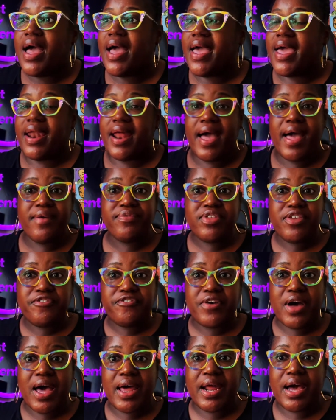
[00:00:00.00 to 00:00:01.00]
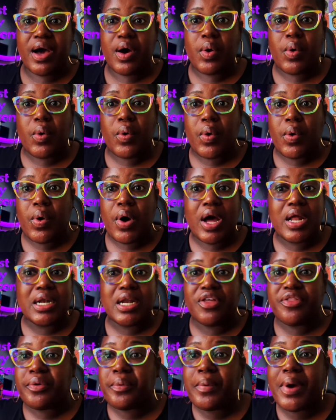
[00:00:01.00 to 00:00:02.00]
And I have to find out
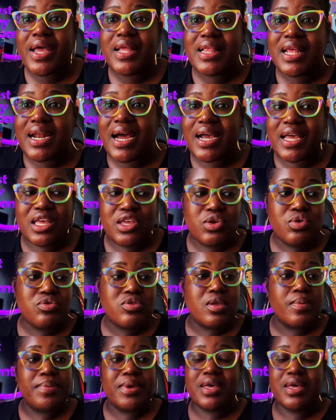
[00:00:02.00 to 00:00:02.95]
another way that I can use them,